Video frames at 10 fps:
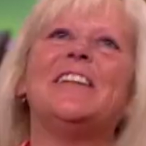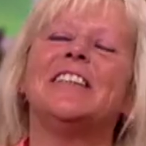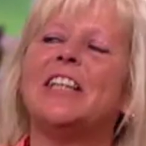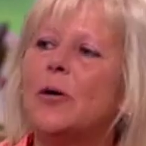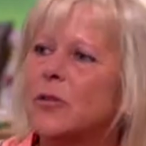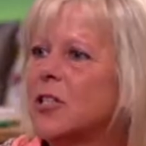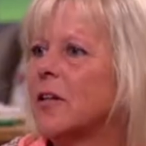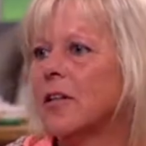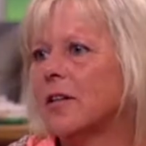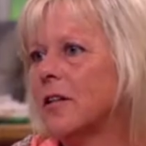but but no, so
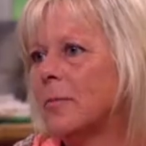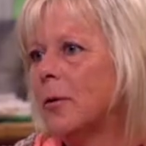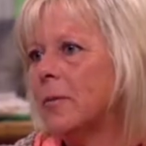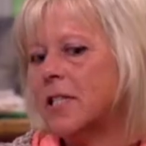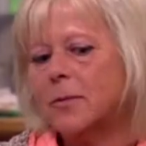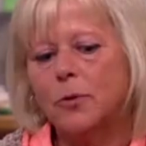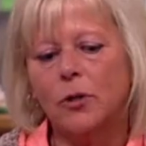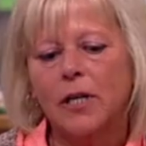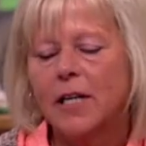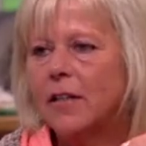the, the public support,
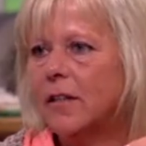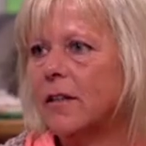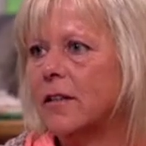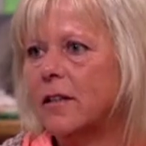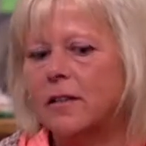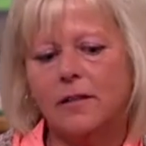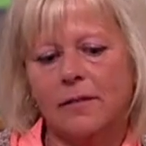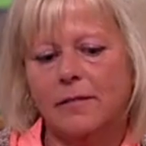the, the,